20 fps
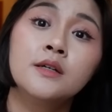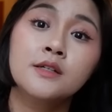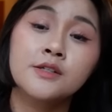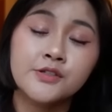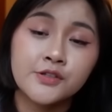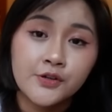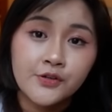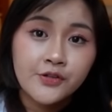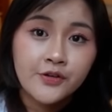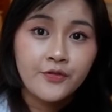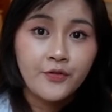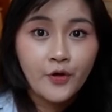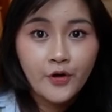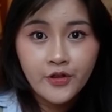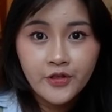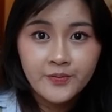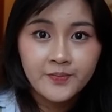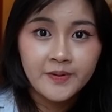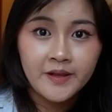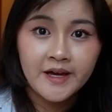so the
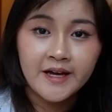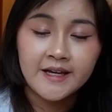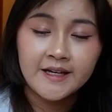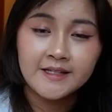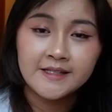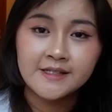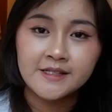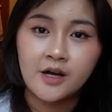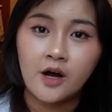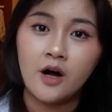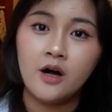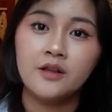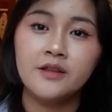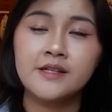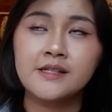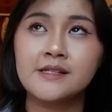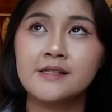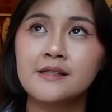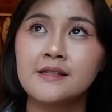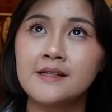fourth place on
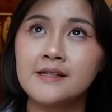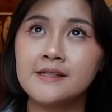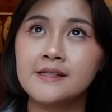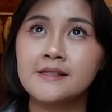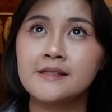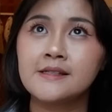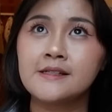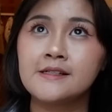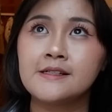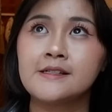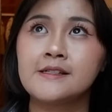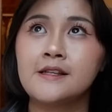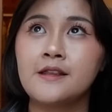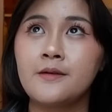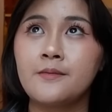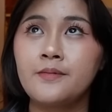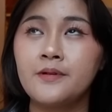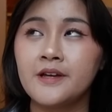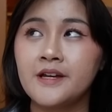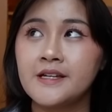this list is
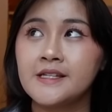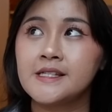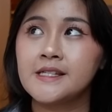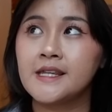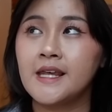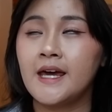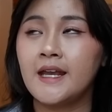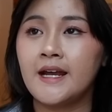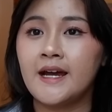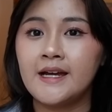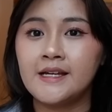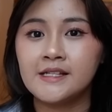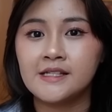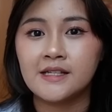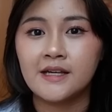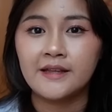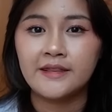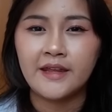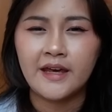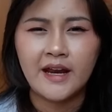the place that i
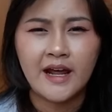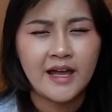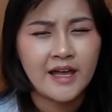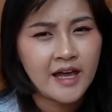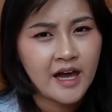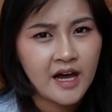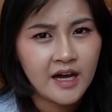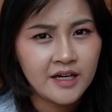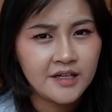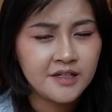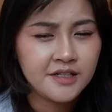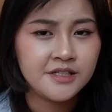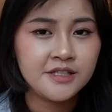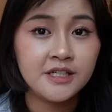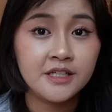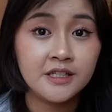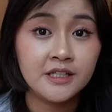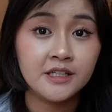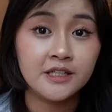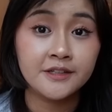said that i kind of
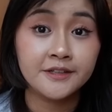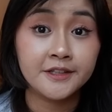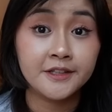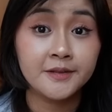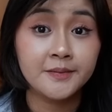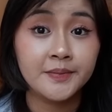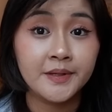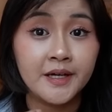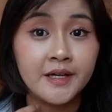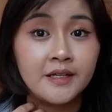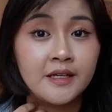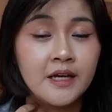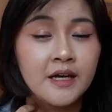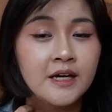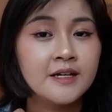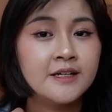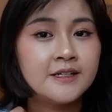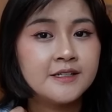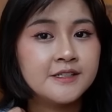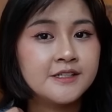cheated a little bit
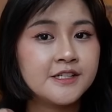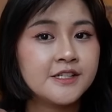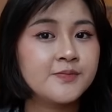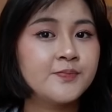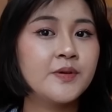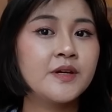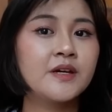just